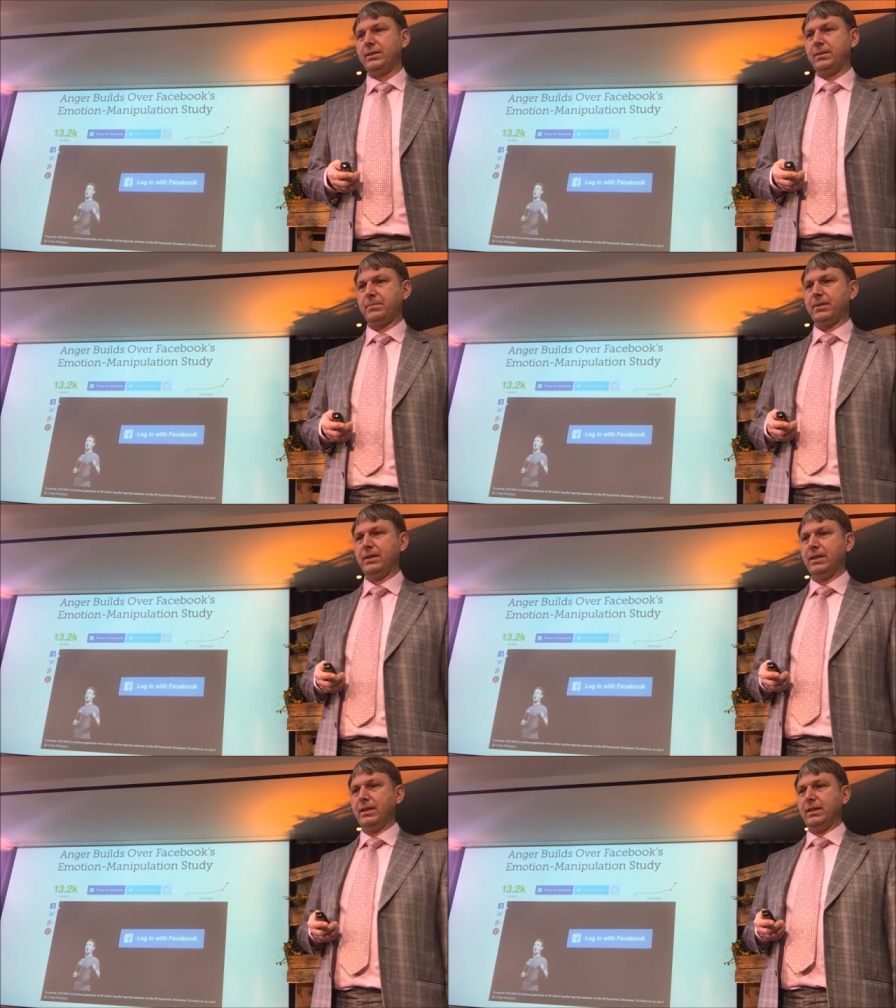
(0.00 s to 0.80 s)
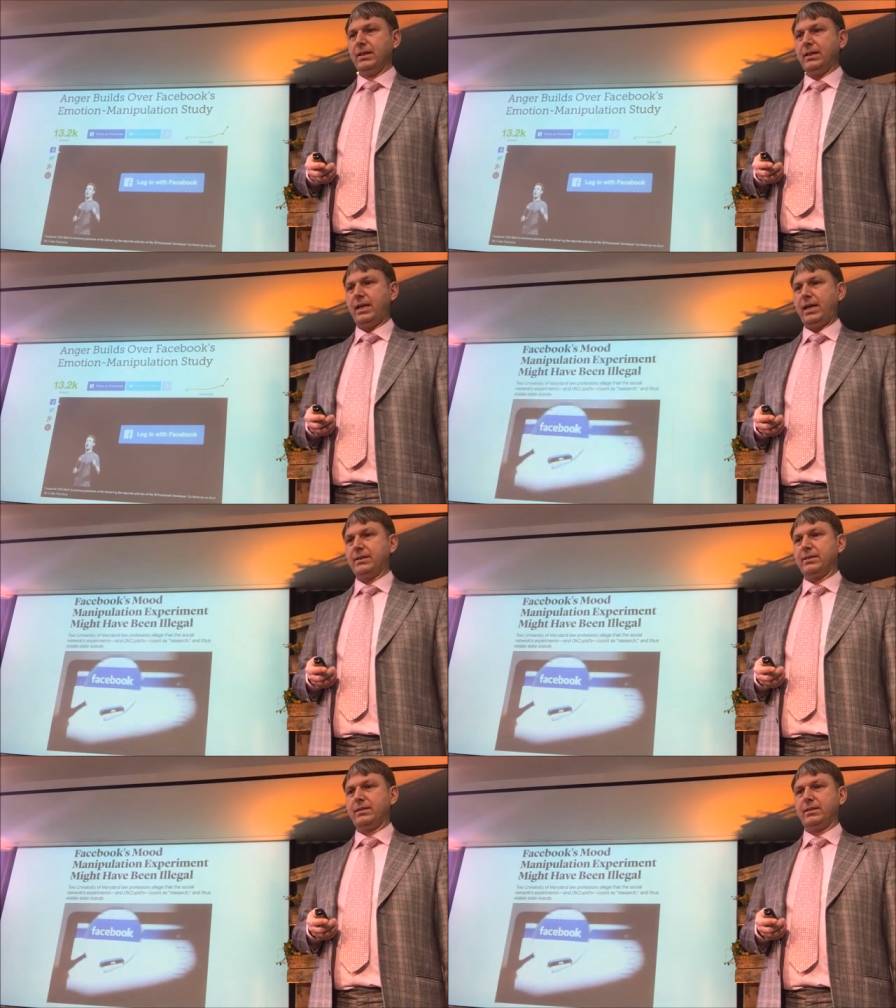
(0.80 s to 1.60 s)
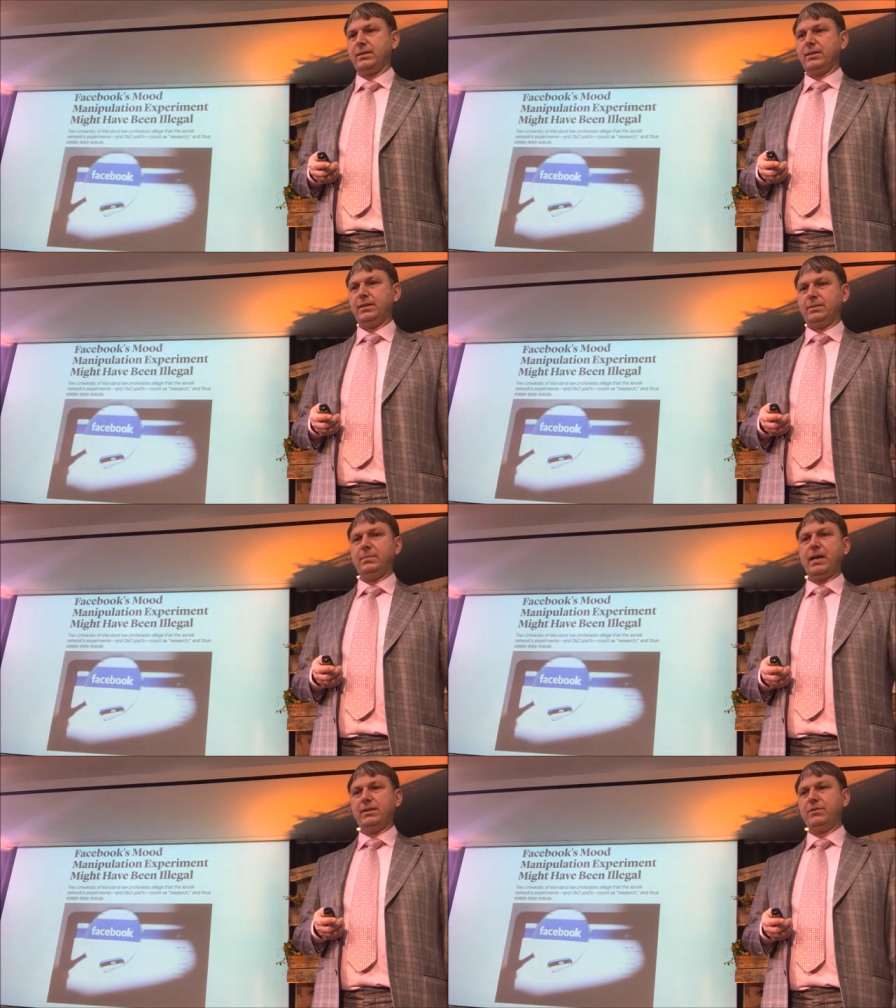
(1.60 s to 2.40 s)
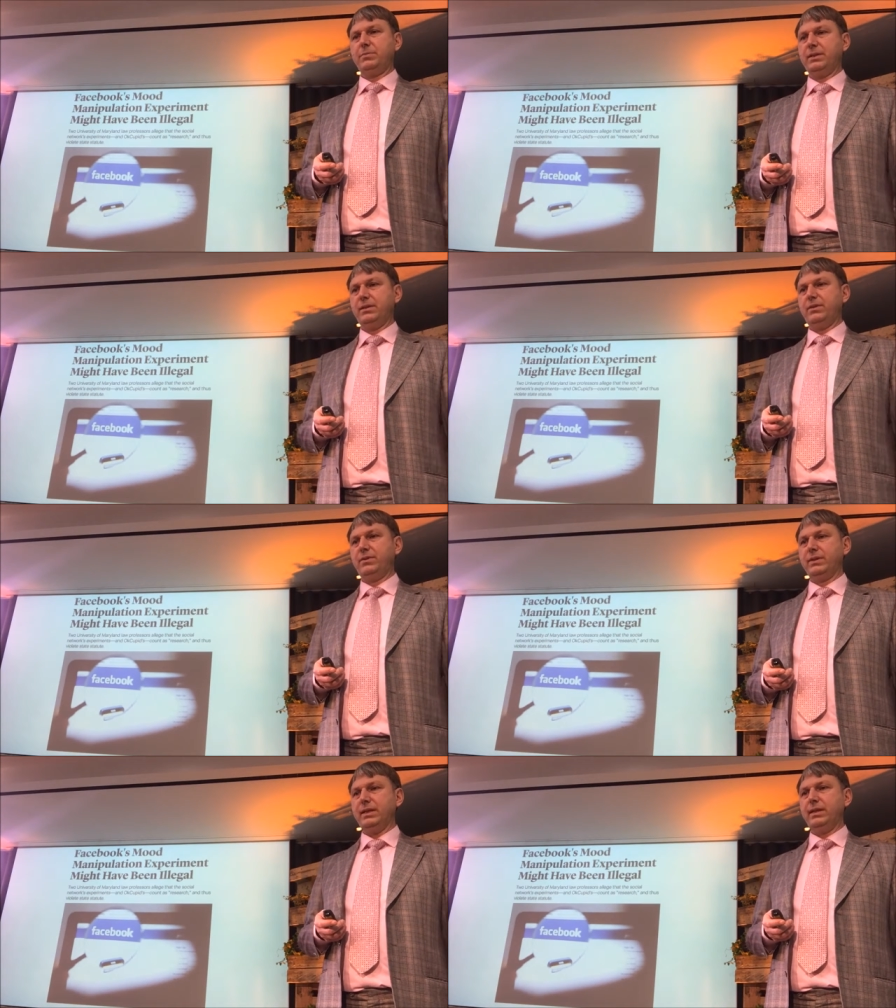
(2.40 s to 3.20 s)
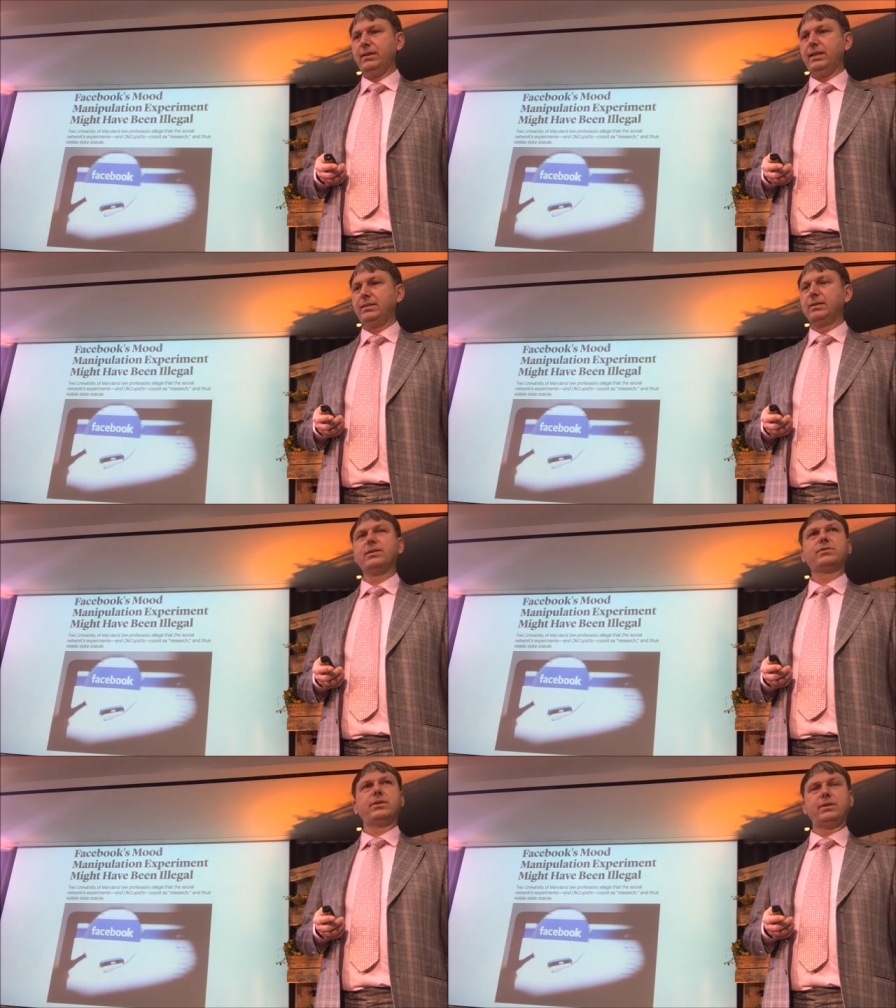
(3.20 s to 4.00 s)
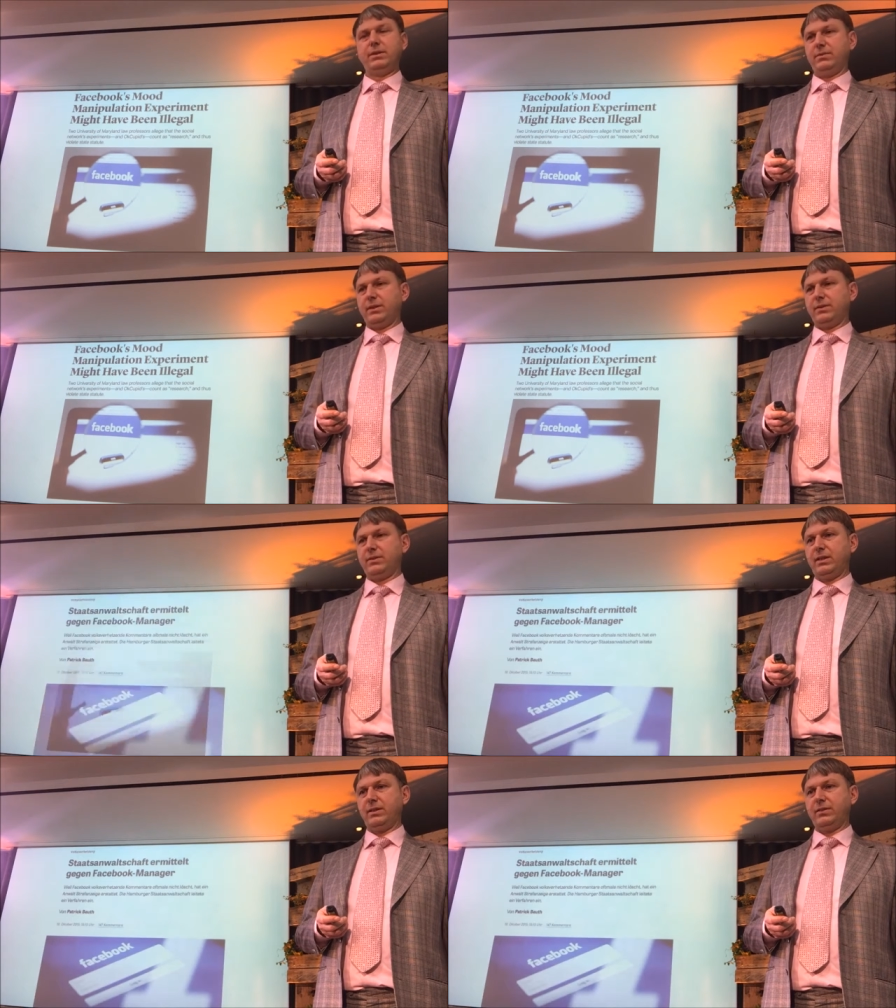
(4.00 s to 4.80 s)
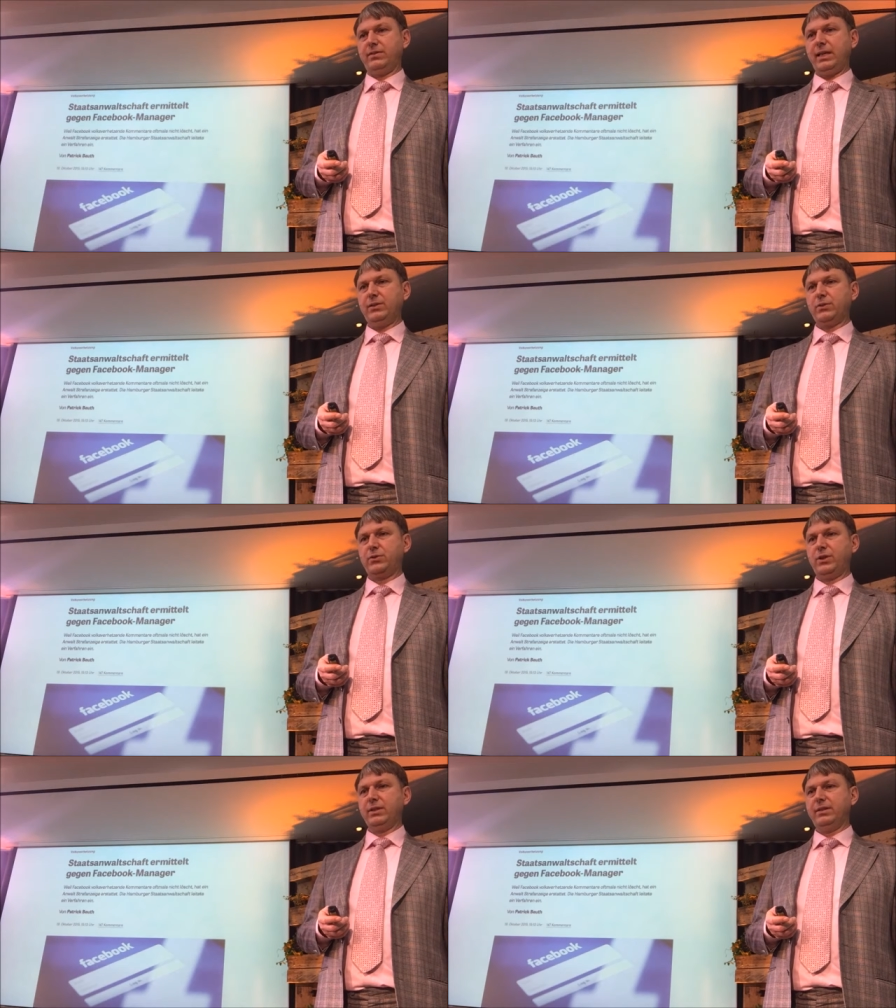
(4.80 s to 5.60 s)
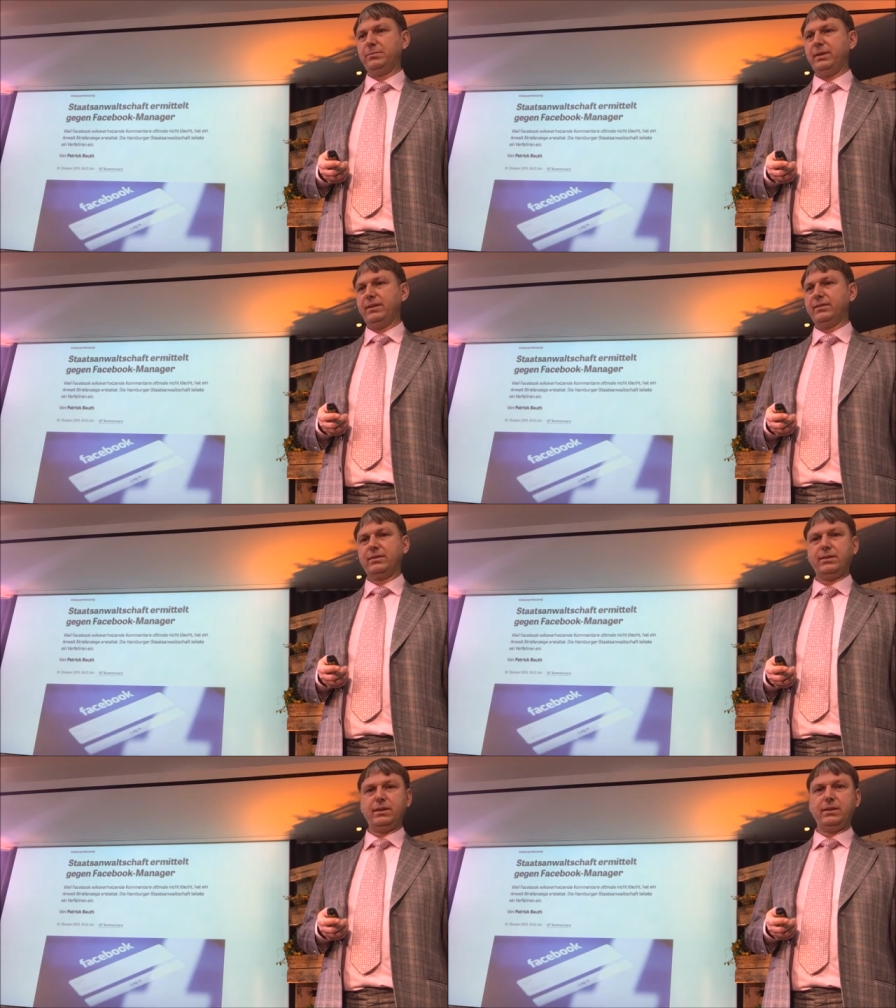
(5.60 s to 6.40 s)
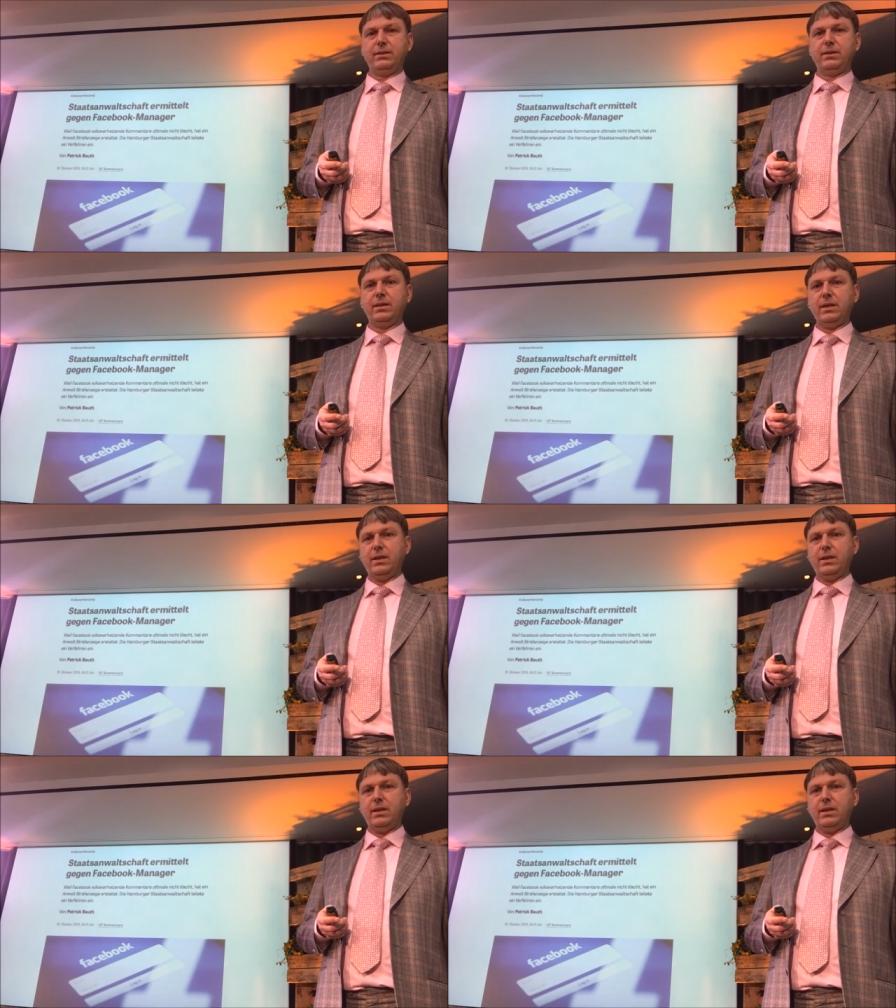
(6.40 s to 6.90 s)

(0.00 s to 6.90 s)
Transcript: Um, and uh, it might have been even illegal, so even uh, state attorneys basically